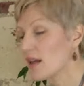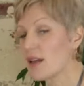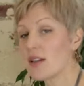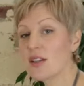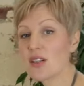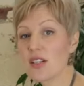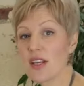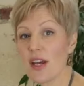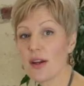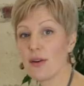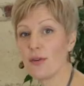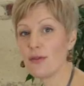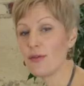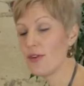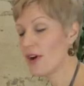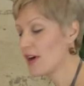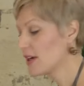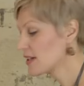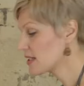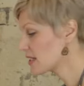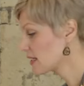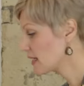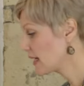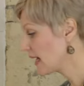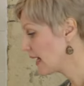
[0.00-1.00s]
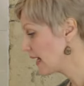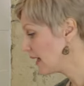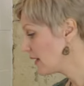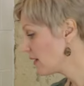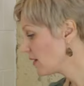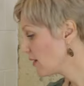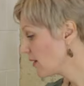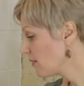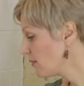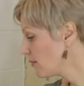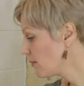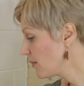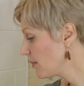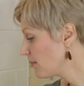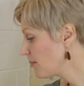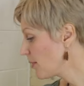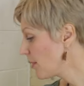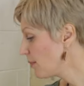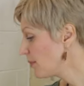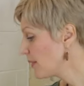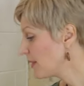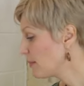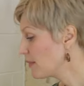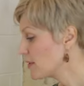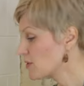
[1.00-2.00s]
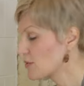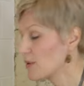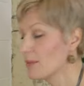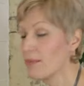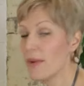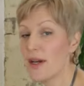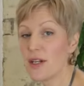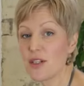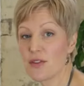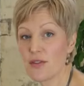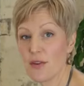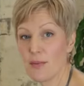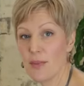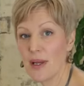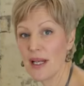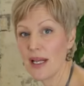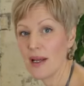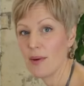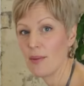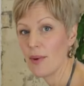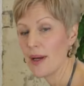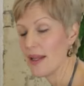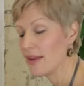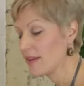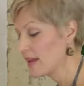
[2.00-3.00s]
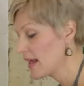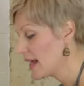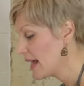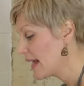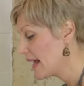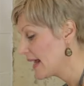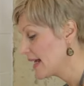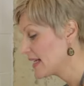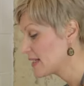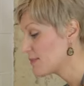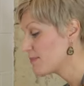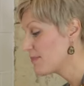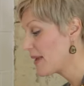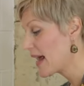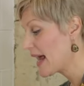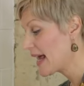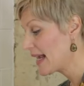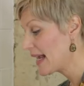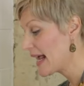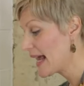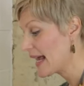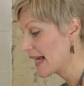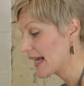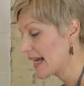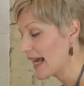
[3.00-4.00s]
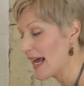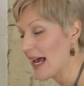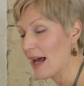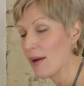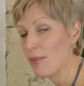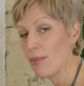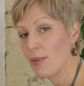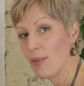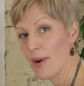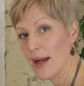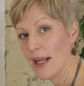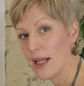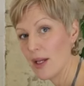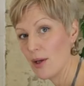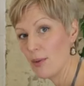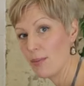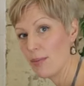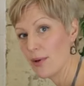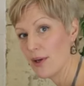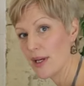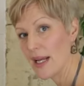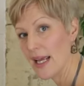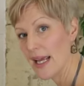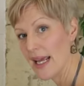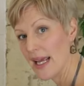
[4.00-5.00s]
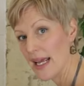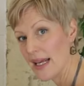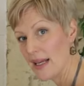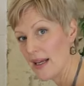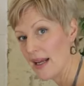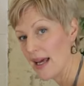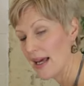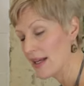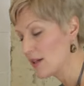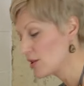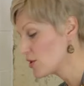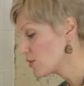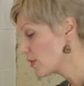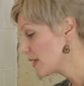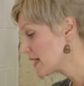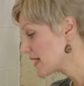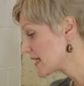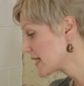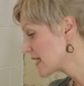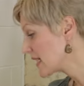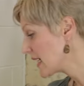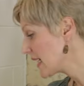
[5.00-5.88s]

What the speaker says: So firstly, probably which we're most familiar with, is bayonet cap, where you put it in and twist